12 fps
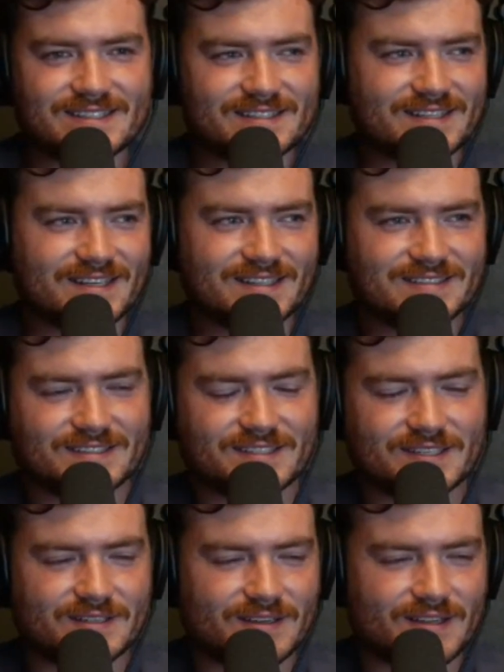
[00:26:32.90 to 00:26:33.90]
to
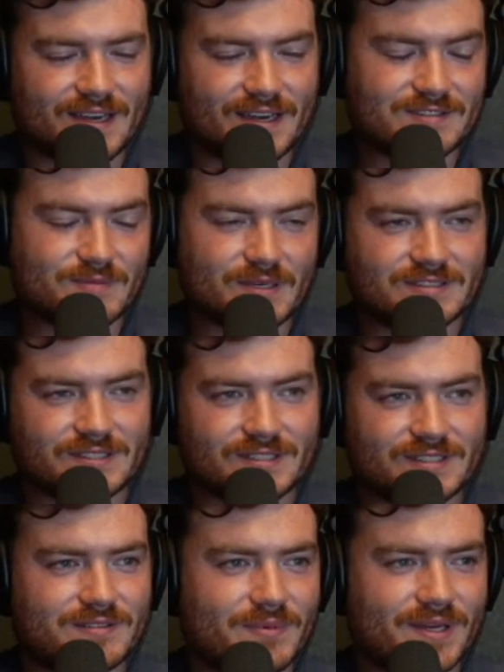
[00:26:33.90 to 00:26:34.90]
eat, and it smelled
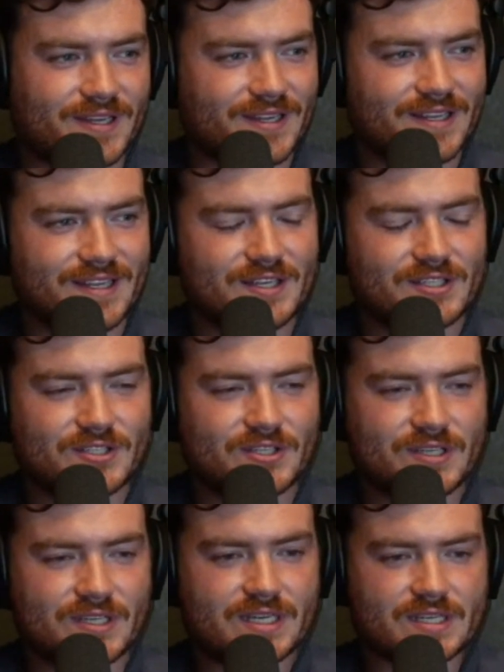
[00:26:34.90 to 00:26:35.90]
good, but
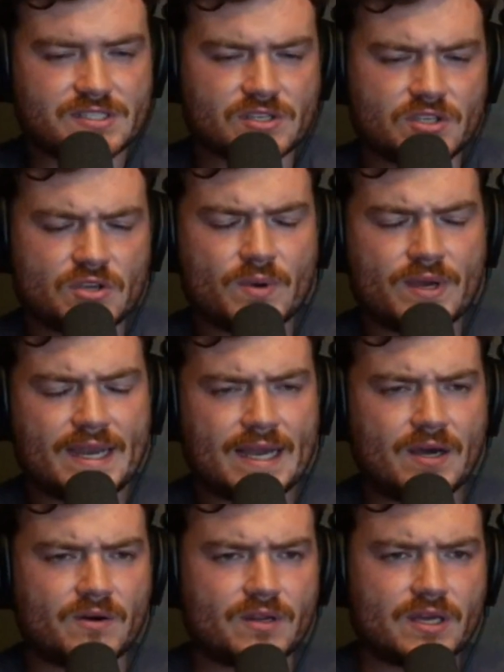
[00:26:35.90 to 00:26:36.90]
couldn't eat it. So you went
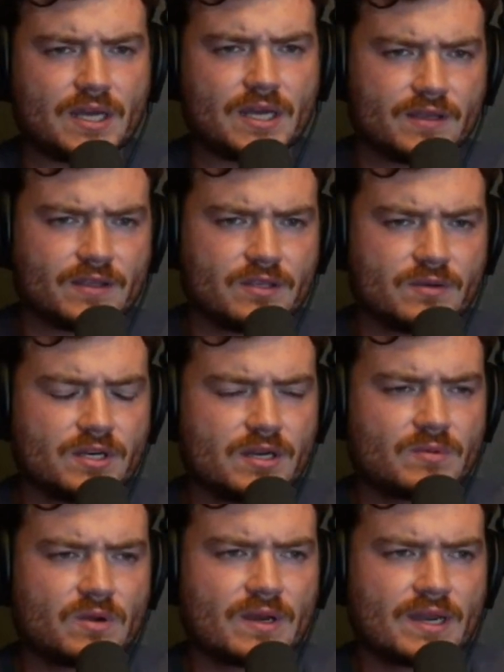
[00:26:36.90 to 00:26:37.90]
out. You ended
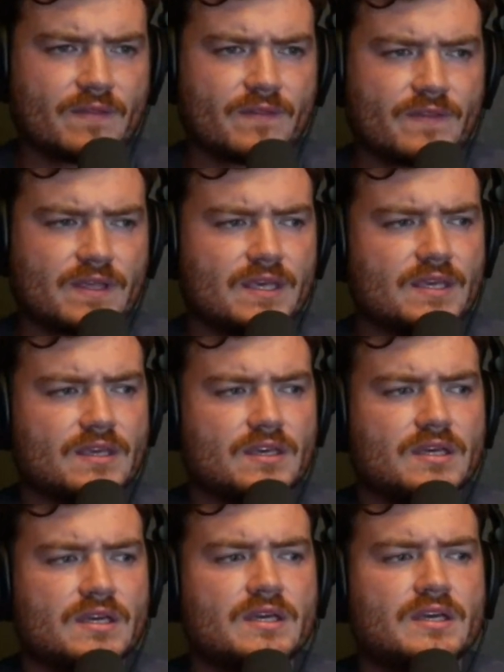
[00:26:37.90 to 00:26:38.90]
up going out the
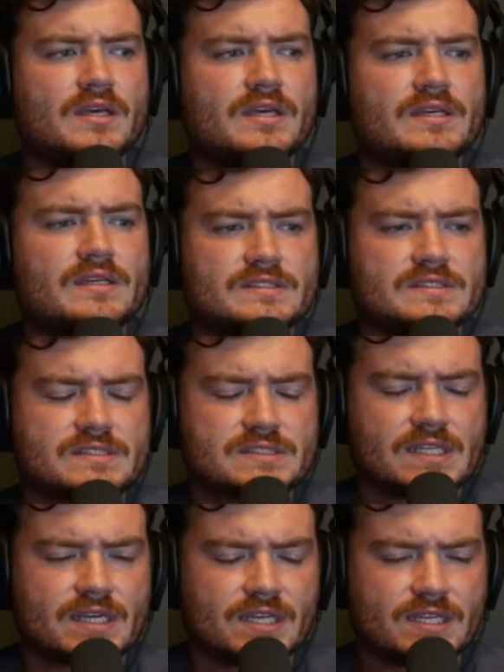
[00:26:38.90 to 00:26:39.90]

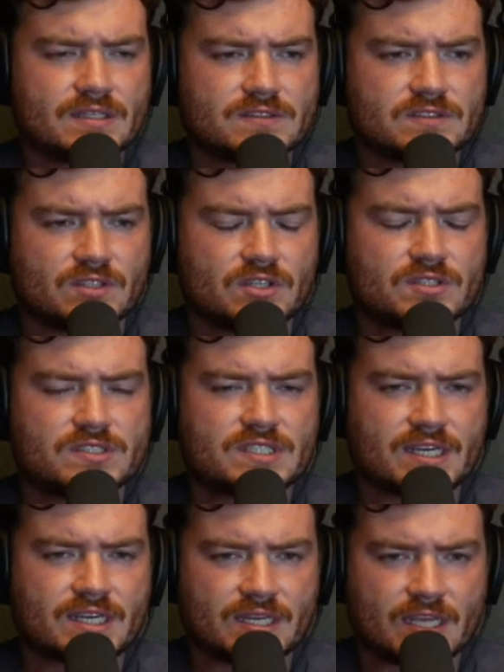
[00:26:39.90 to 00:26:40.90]
second. So your
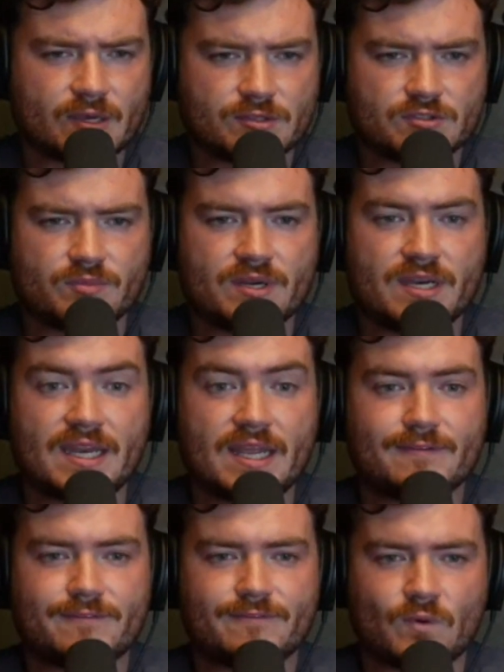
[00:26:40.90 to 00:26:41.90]
second day, which would have been in
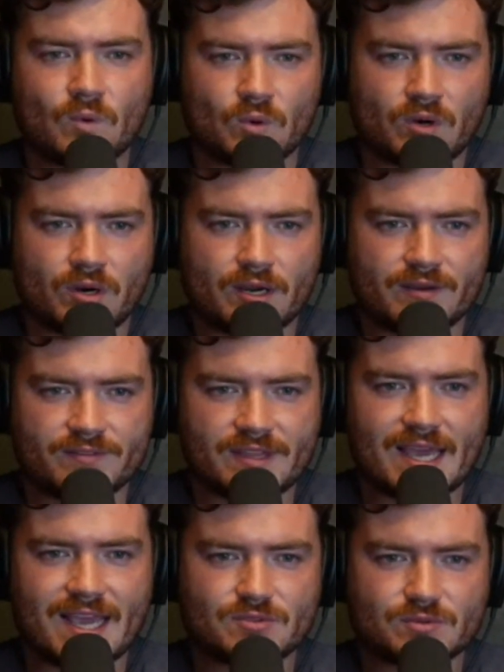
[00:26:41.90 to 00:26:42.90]
day 4 of
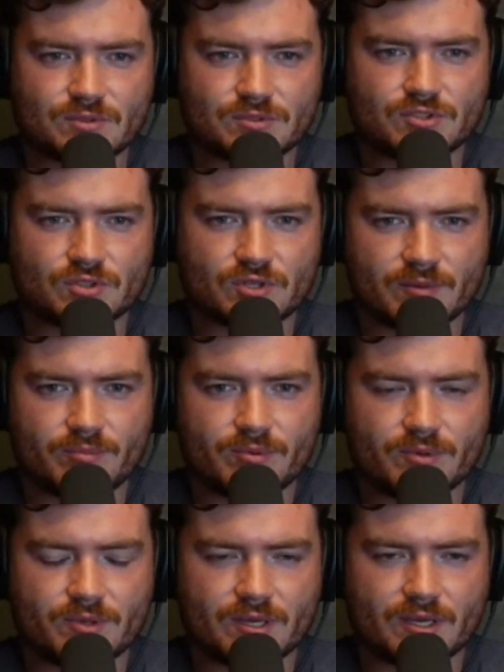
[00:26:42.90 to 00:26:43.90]
the actual trip,
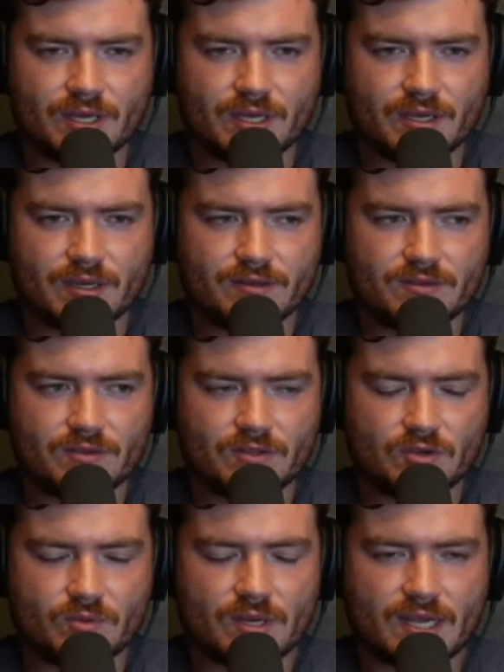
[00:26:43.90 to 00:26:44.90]

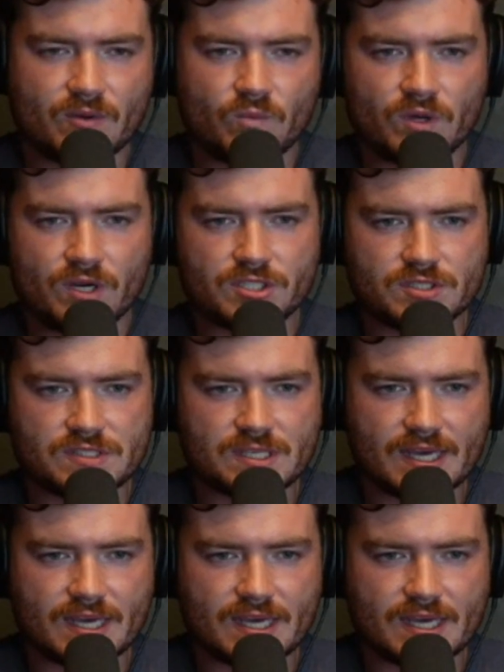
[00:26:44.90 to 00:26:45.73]
you went out, and what did you see that